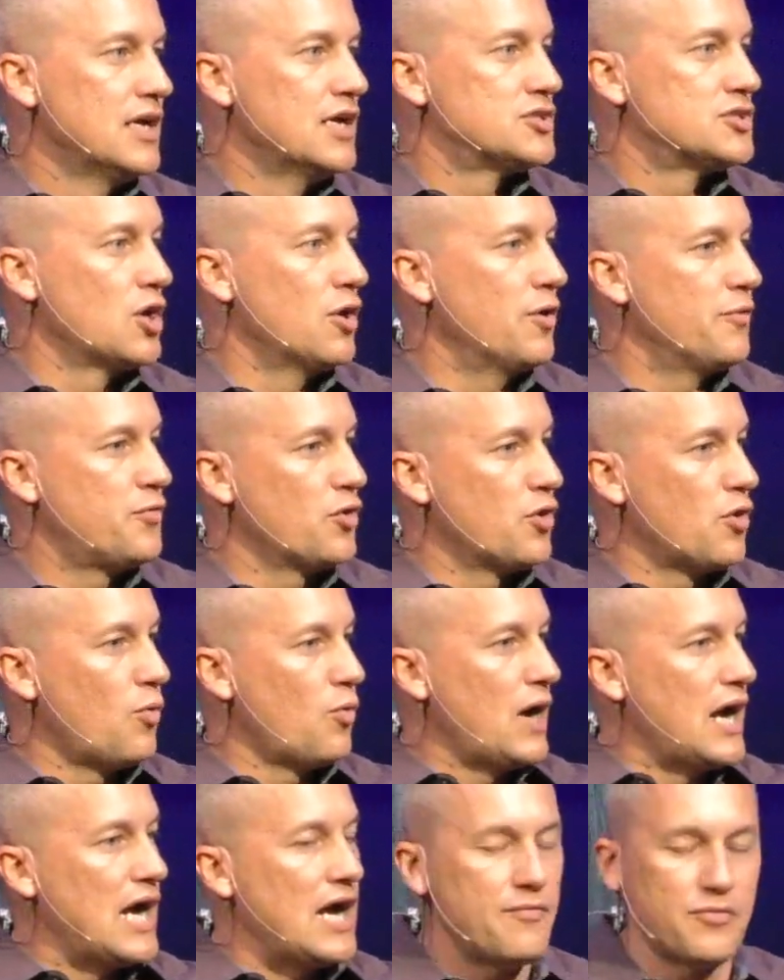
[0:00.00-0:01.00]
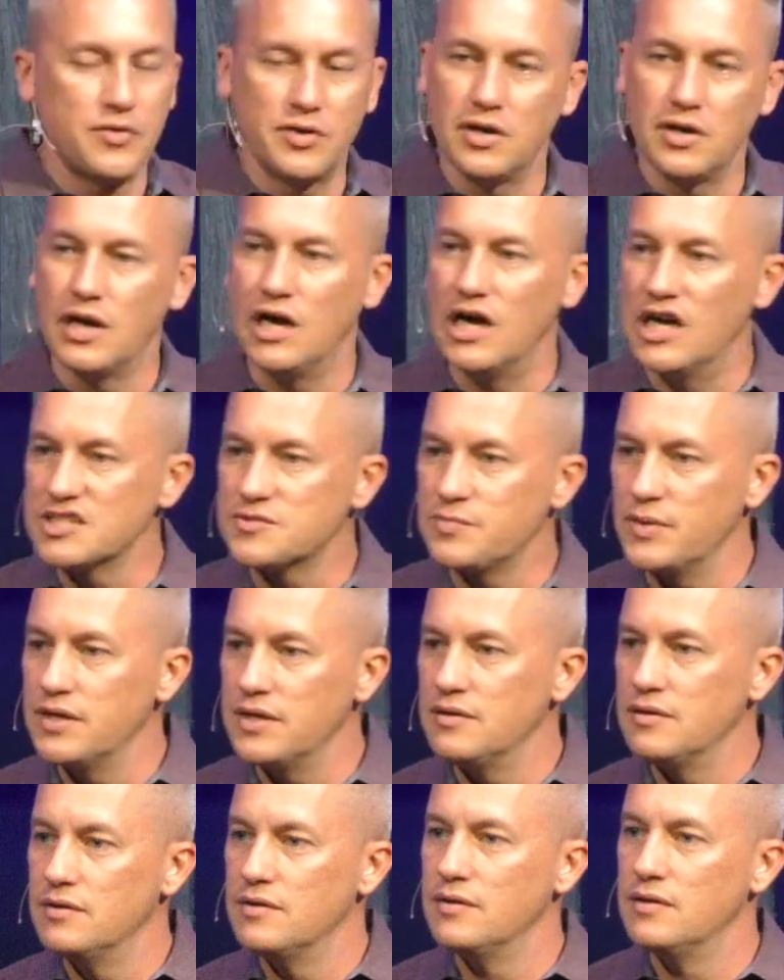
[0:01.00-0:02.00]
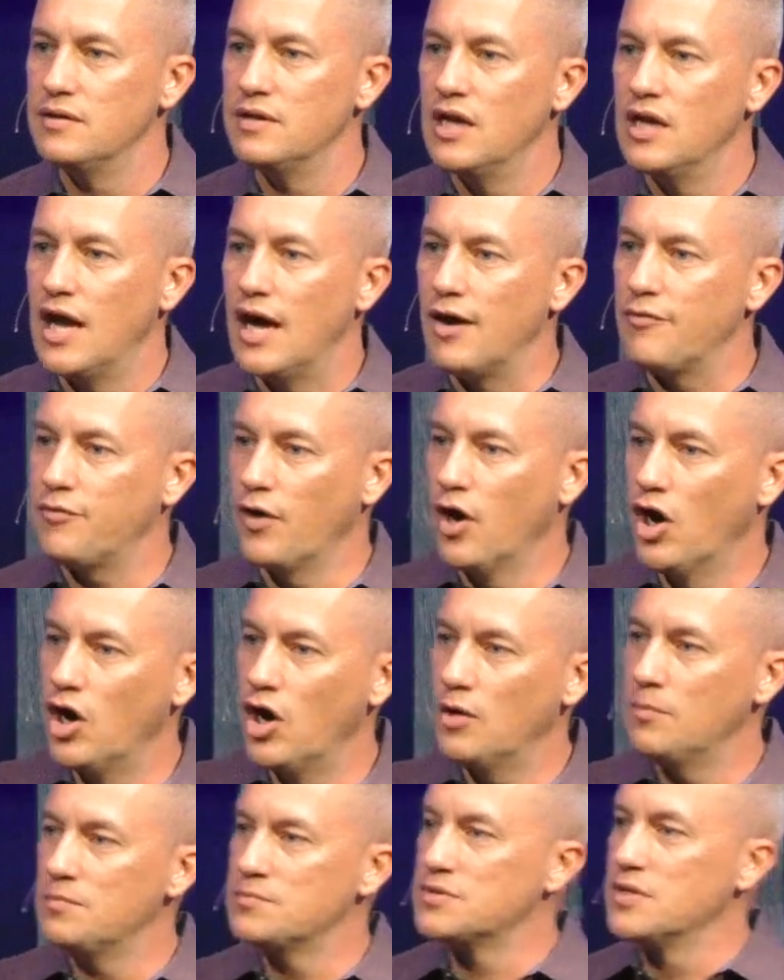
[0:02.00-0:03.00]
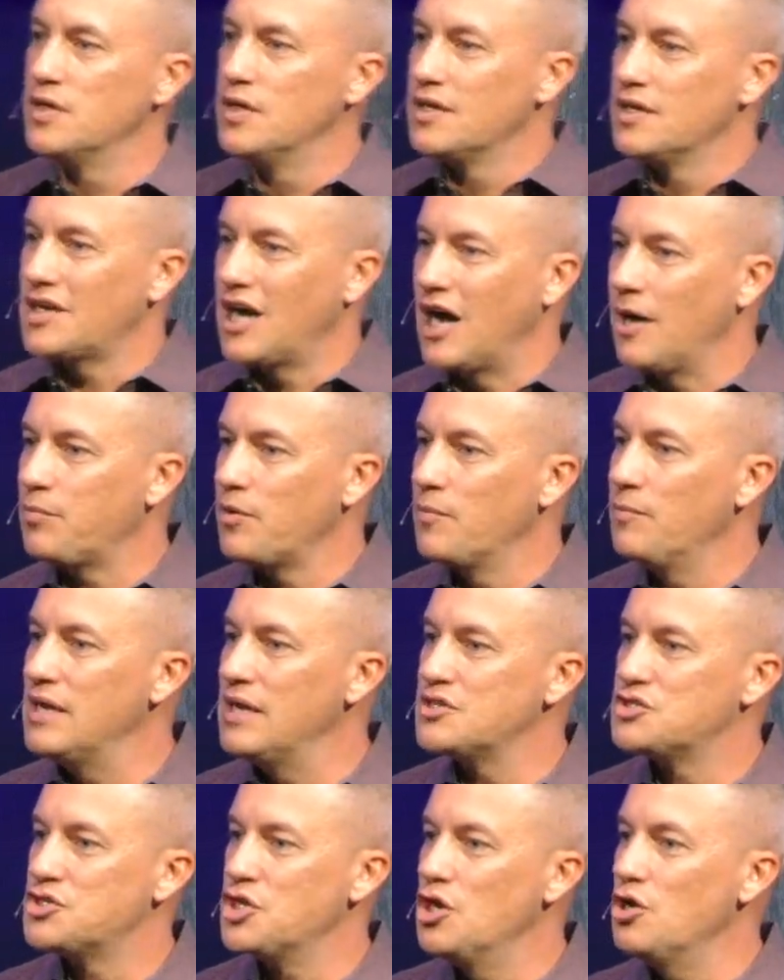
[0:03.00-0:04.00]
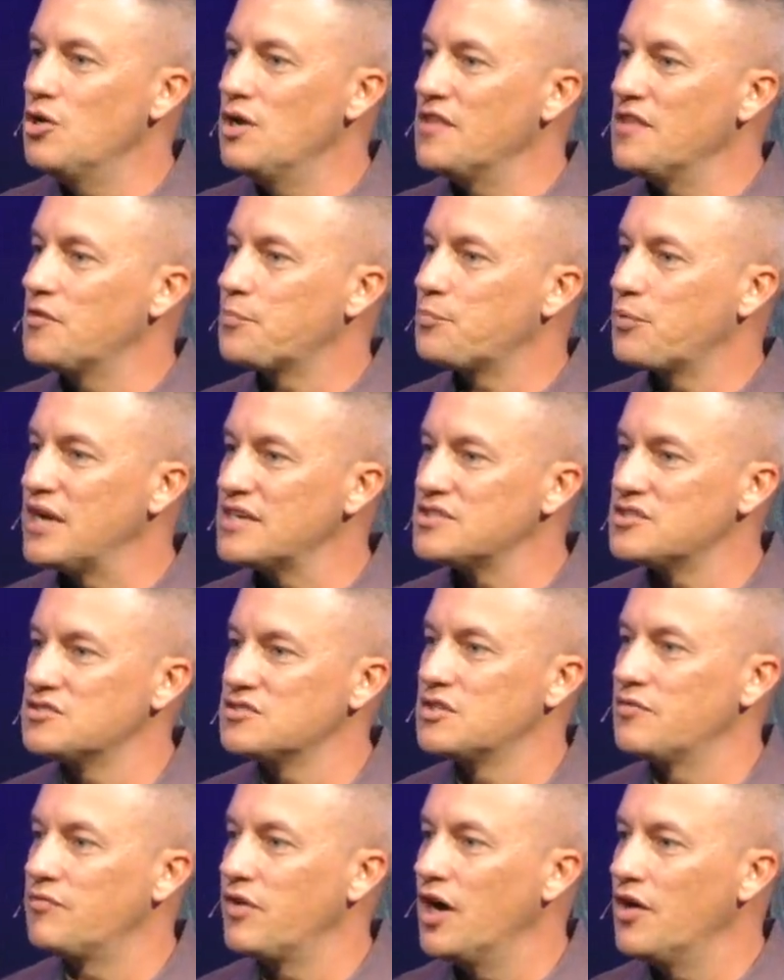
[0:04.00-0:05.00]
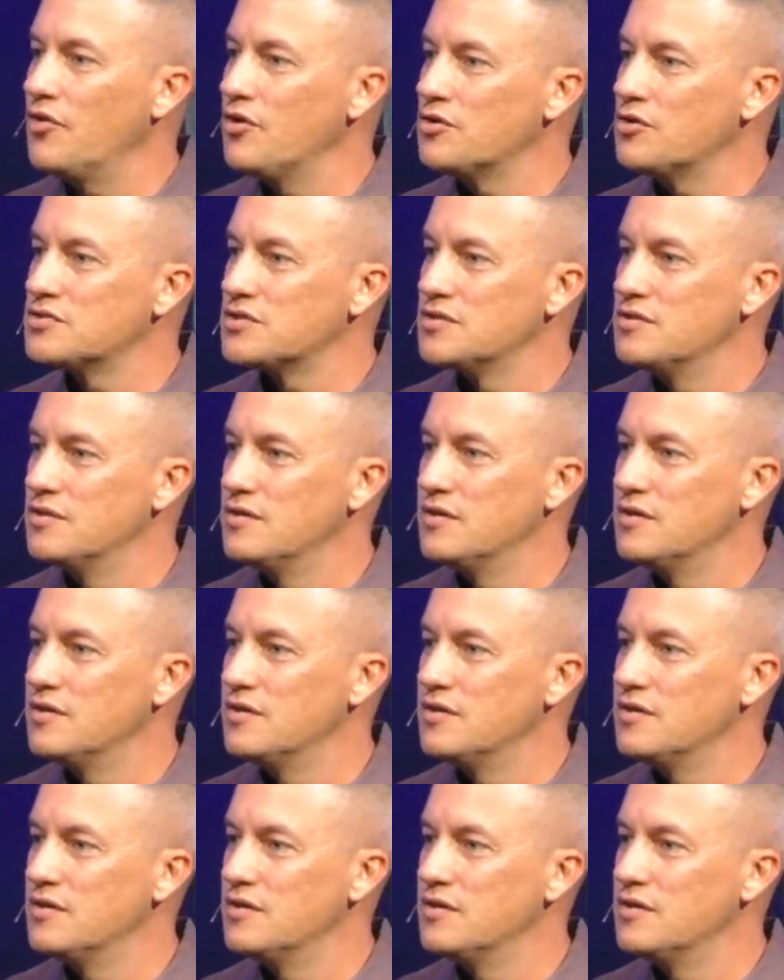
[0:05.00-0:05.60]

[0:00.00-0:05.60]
So if your wife or your husband affirms, compliments you in the presence of others,